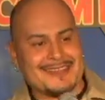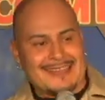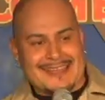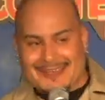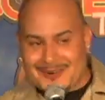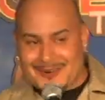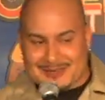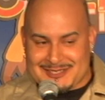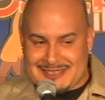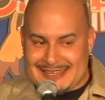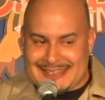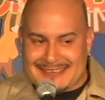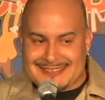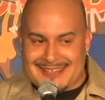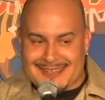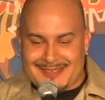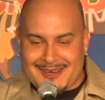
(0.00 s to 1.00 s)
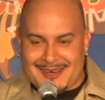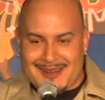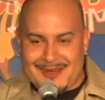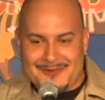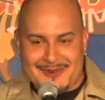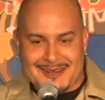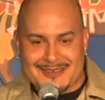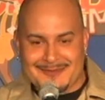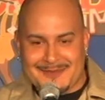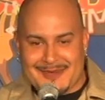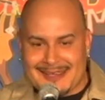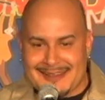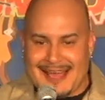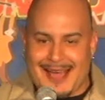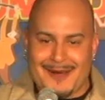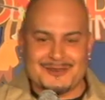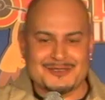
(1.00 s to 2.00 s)
And you know, as sneaky as I thought I was,
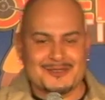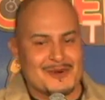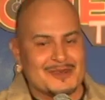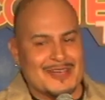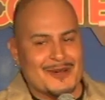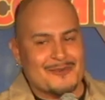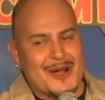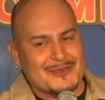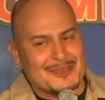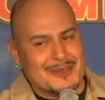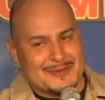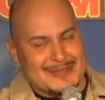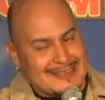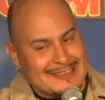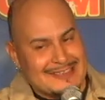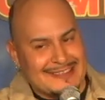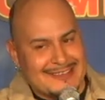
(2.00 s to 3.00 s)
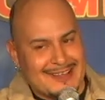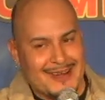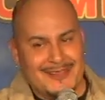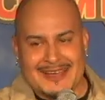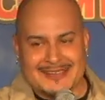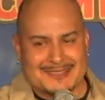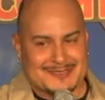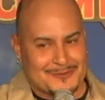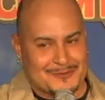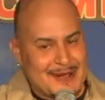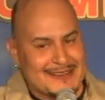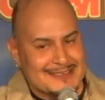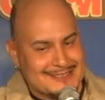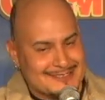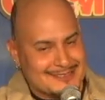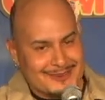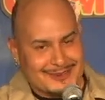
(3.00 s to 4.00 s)
man, I was the one that wound up eating all that
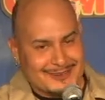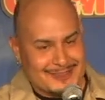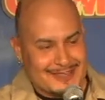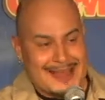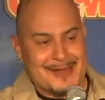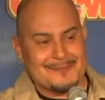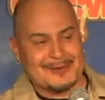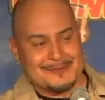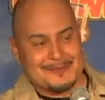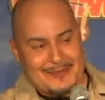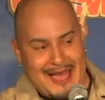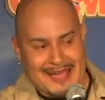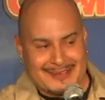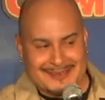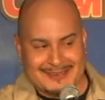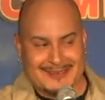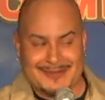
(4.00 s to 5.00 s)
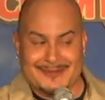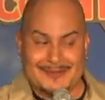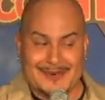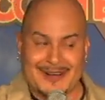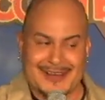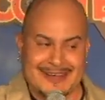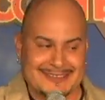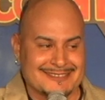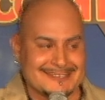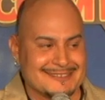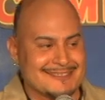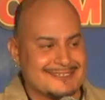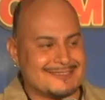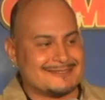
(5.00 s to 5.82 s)
sweaty cereal that I put back into the box.